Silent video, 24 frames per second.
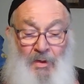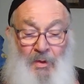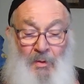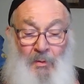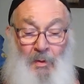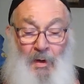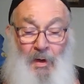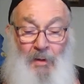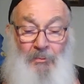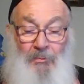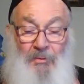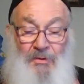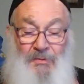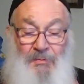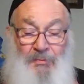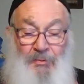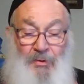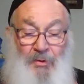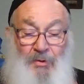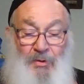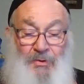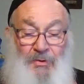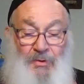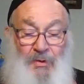one was
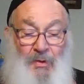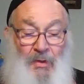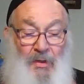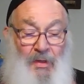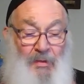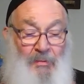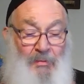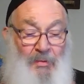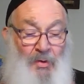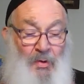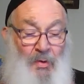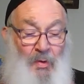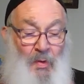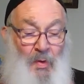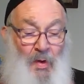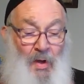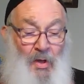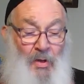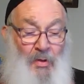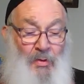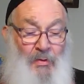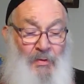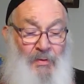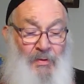brought to him who
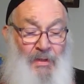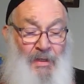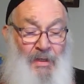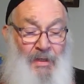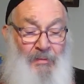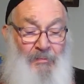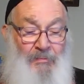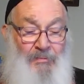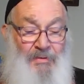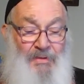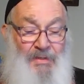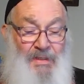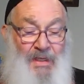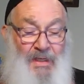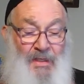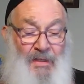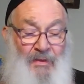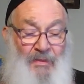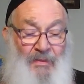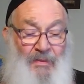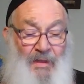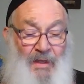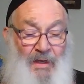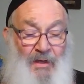owed him
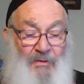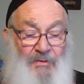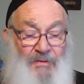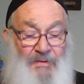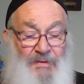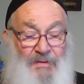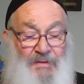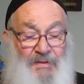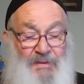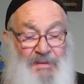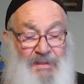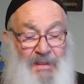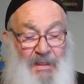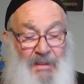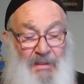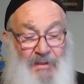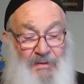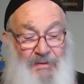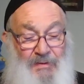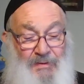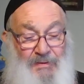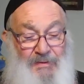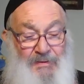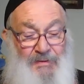ten thousand
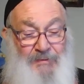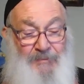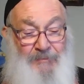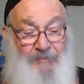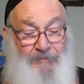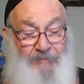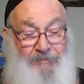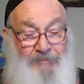talents.